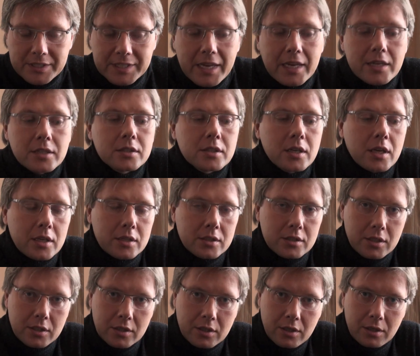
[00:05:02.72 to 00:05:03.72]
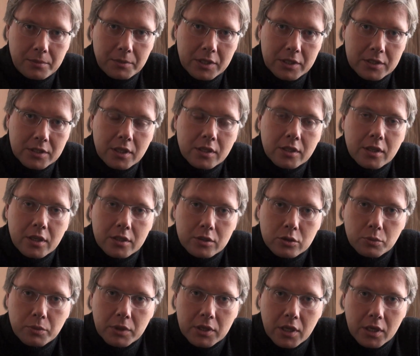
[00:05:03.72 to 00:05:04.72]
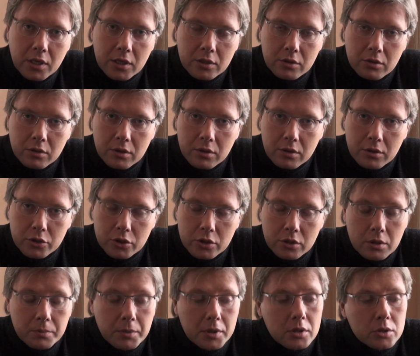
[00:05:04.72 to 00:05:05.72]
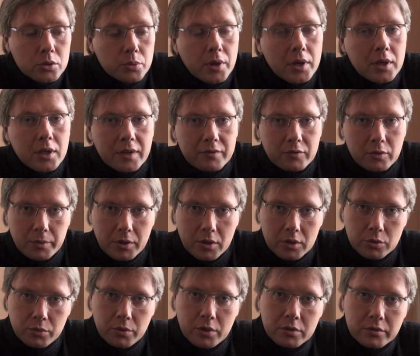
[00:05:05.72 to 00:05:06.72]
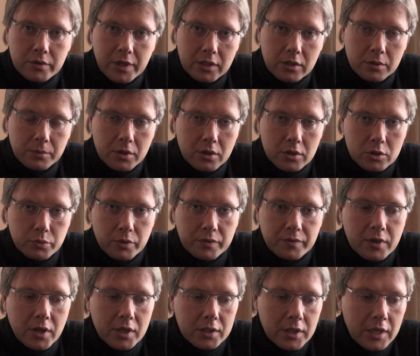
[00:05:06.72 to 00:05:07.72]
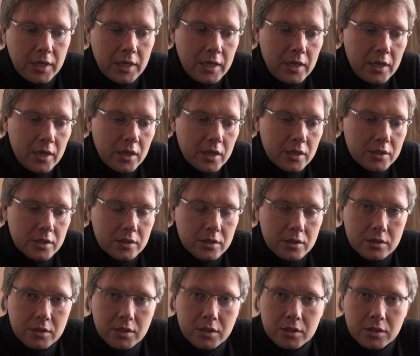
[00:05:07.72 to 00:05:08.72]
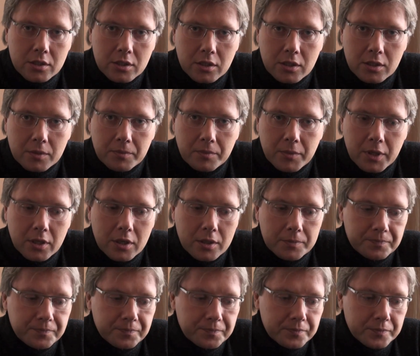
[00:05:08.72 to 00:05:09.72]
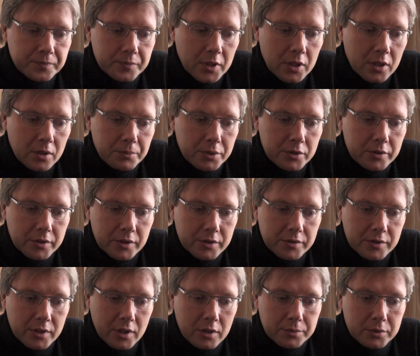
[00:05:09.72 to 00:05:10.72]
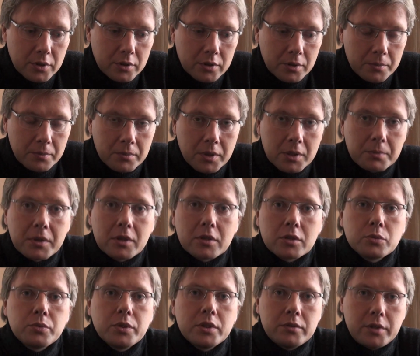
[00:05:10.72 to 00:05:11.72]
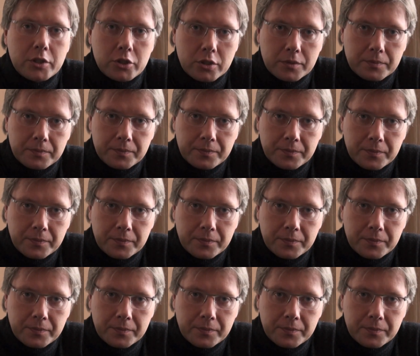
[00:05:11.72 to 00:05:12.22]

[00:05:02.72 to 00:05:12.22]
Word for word: they sense that Harmony Center has to be taken into coalition, not because we're left or because we're right or because we've got this and this um, um, uh, progress in our program, but because we're Russian.